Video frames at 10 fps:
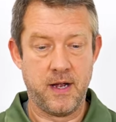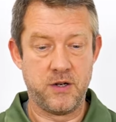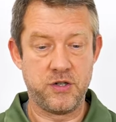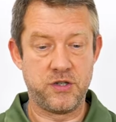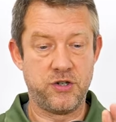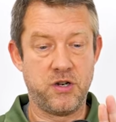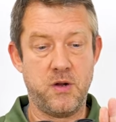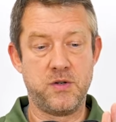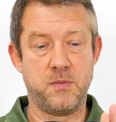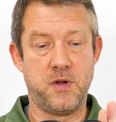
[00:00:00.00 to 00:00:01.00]
And just to show
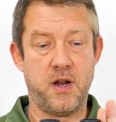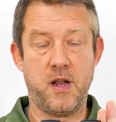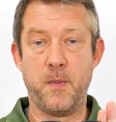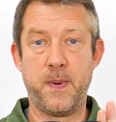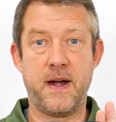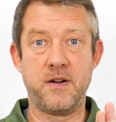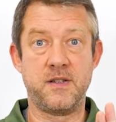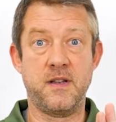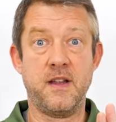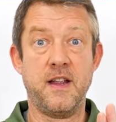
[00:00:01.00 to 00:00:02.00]
you some kind of
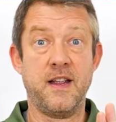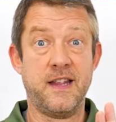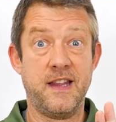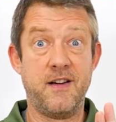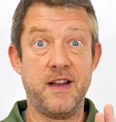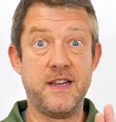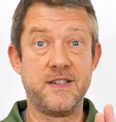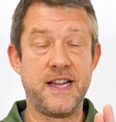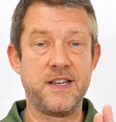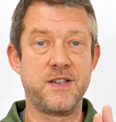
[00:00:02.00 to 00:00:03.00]
comparison, there it is
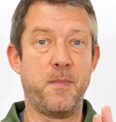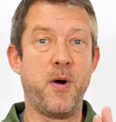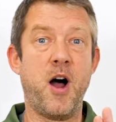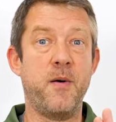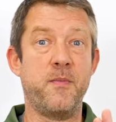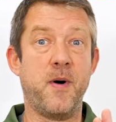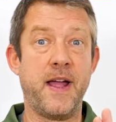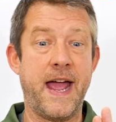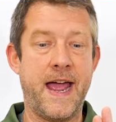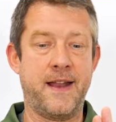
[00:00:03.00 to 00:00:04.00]
against the palm of my
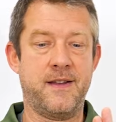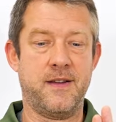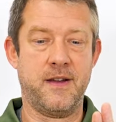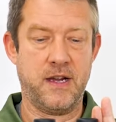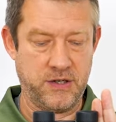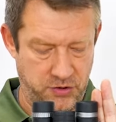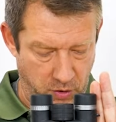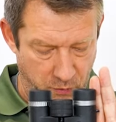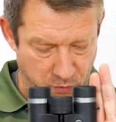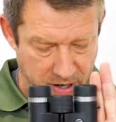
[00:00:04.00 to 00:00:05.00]
hand. So
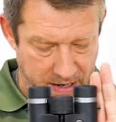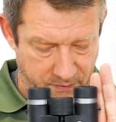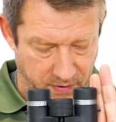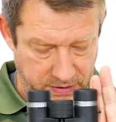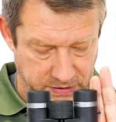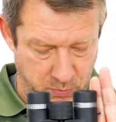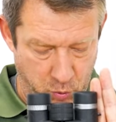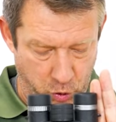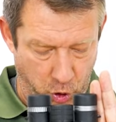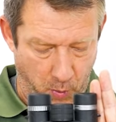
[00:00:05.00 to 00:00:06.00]
a really very
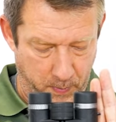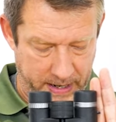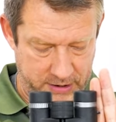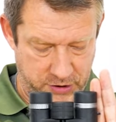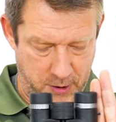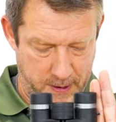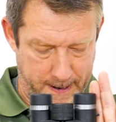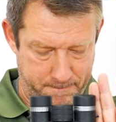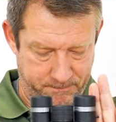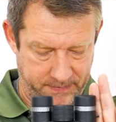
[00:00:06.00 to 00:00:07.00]
small compact unit.